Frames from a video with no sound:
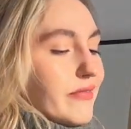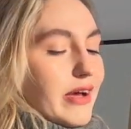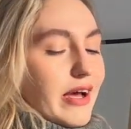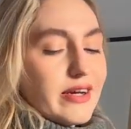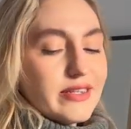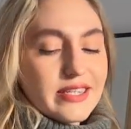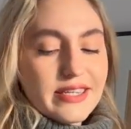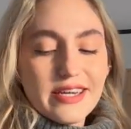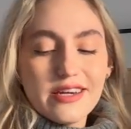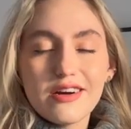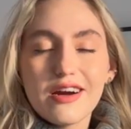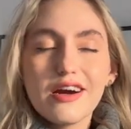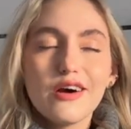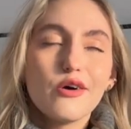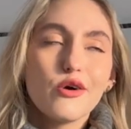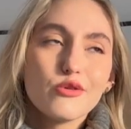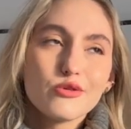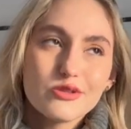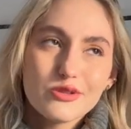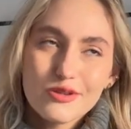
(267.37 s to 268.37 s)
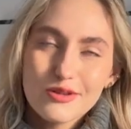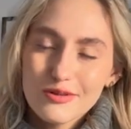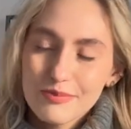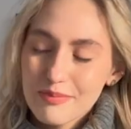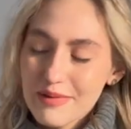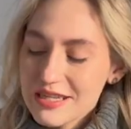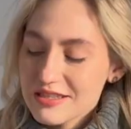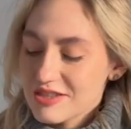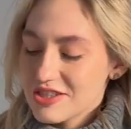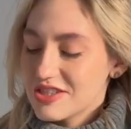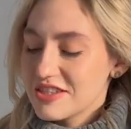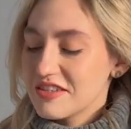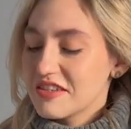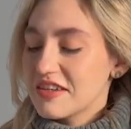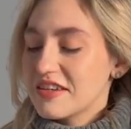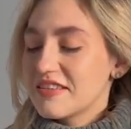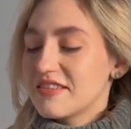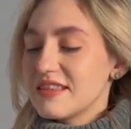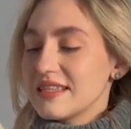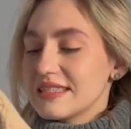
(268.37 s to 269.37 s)
got here, I also mentioned
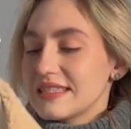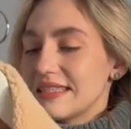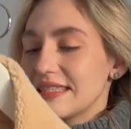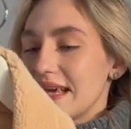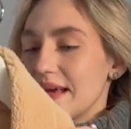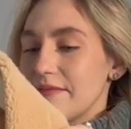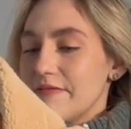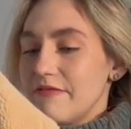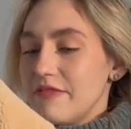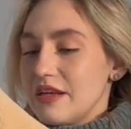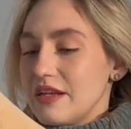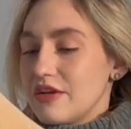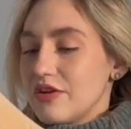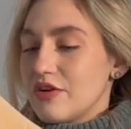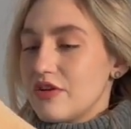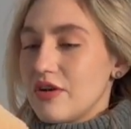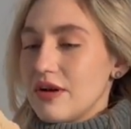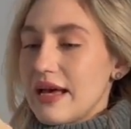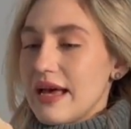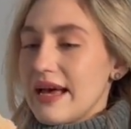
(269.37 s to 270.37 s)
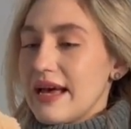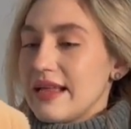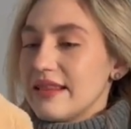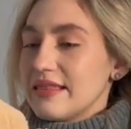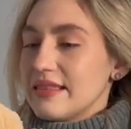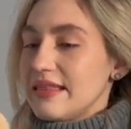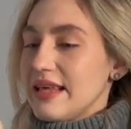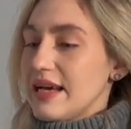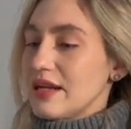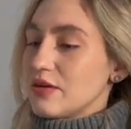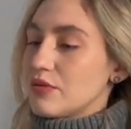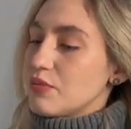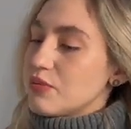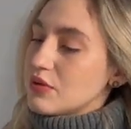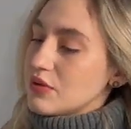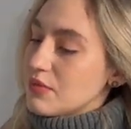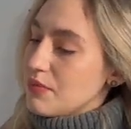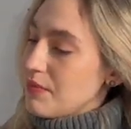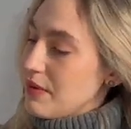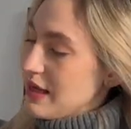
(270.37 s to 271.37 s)
in the same video, and that
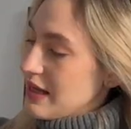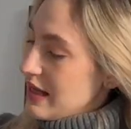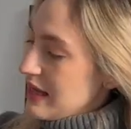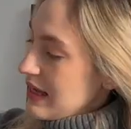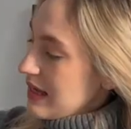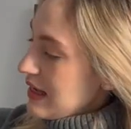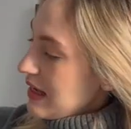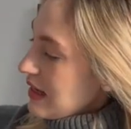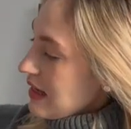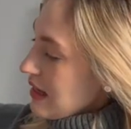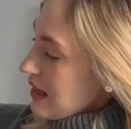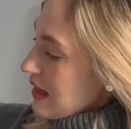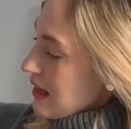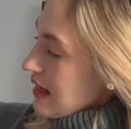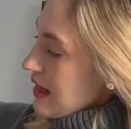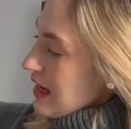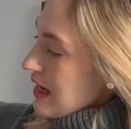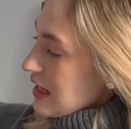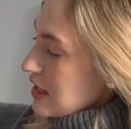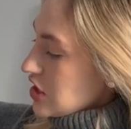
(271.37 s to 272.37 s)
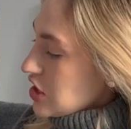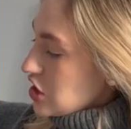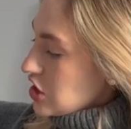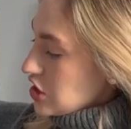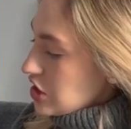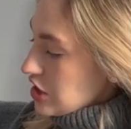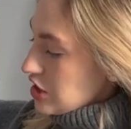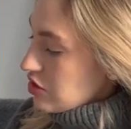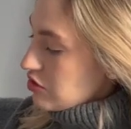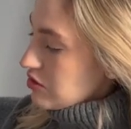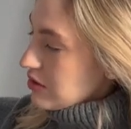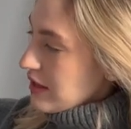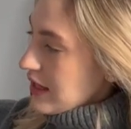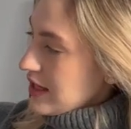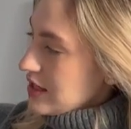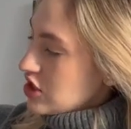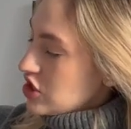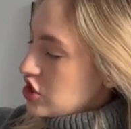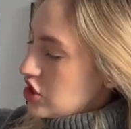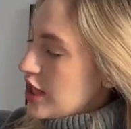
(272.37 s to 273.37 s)
would be a
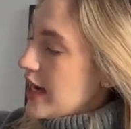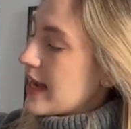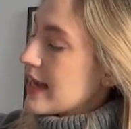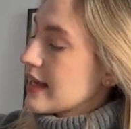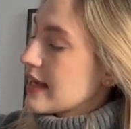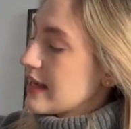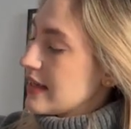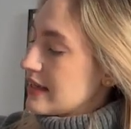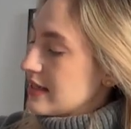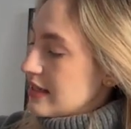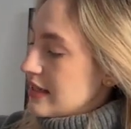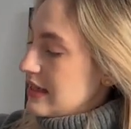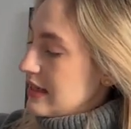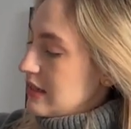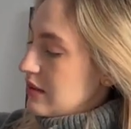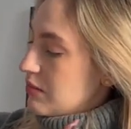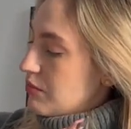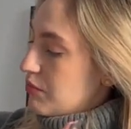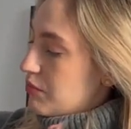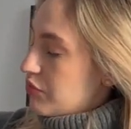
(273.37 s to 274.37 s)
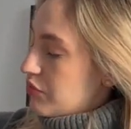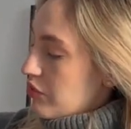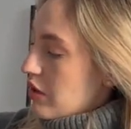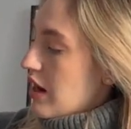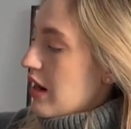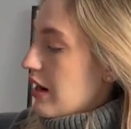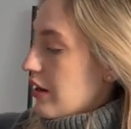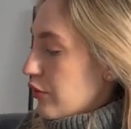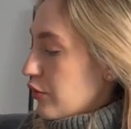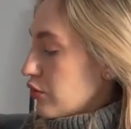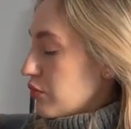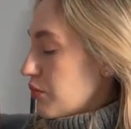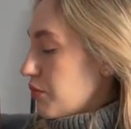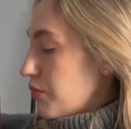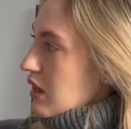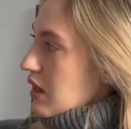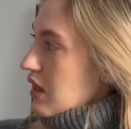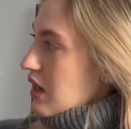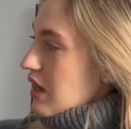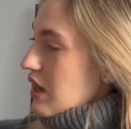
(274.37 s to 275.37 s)
shearling jacket in brown.
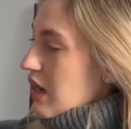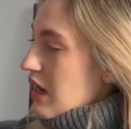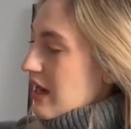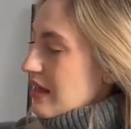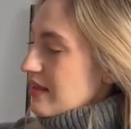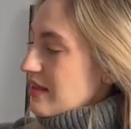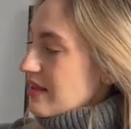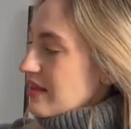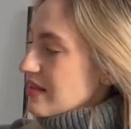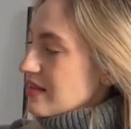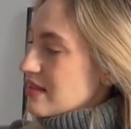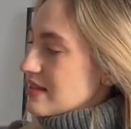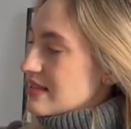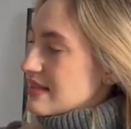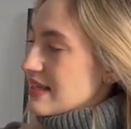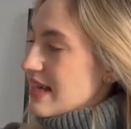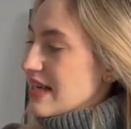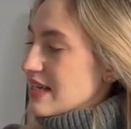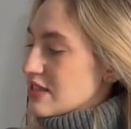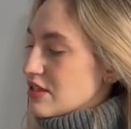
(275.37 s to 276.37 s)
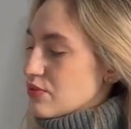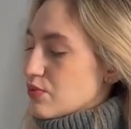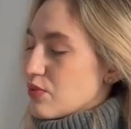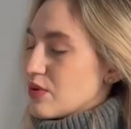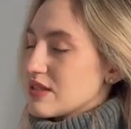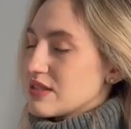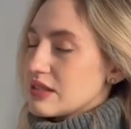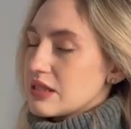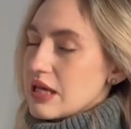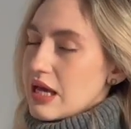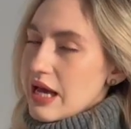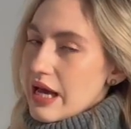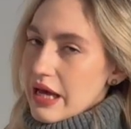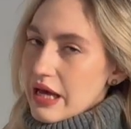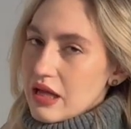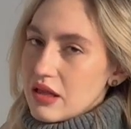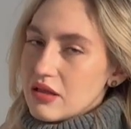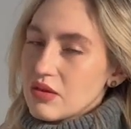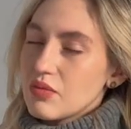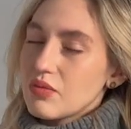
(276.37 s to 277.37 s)
I think the size was
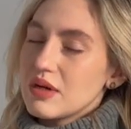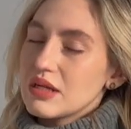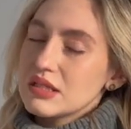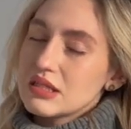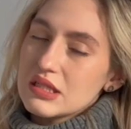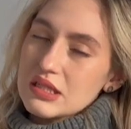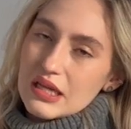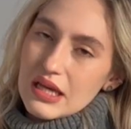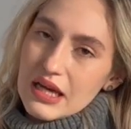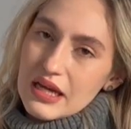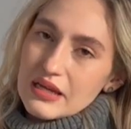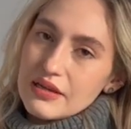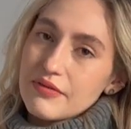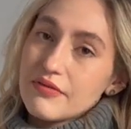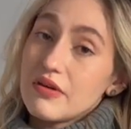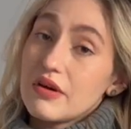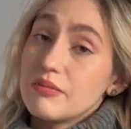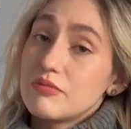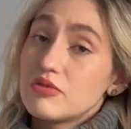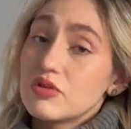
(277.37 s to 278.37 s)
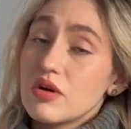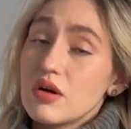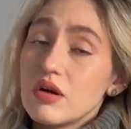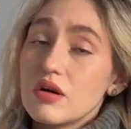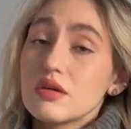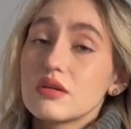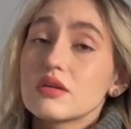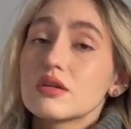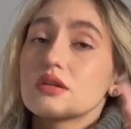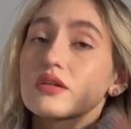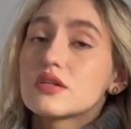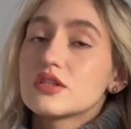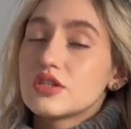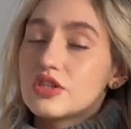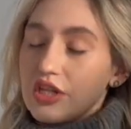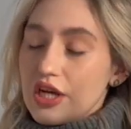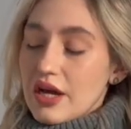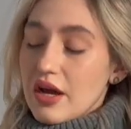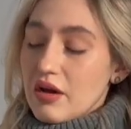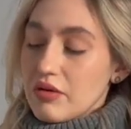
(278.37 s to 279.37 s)
L. Once again, if I'm wrong,
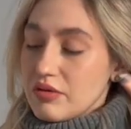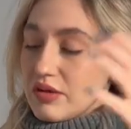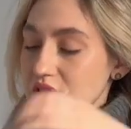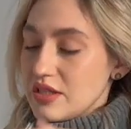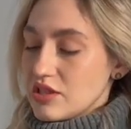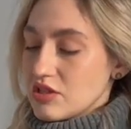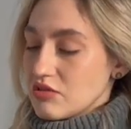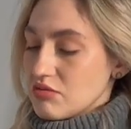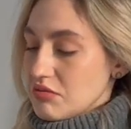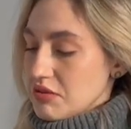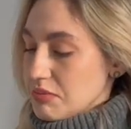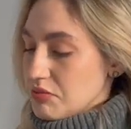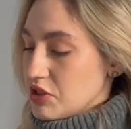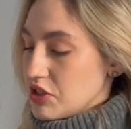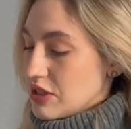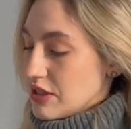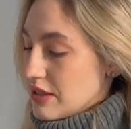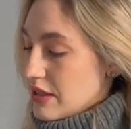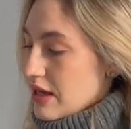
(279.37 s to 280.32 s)
check out the description.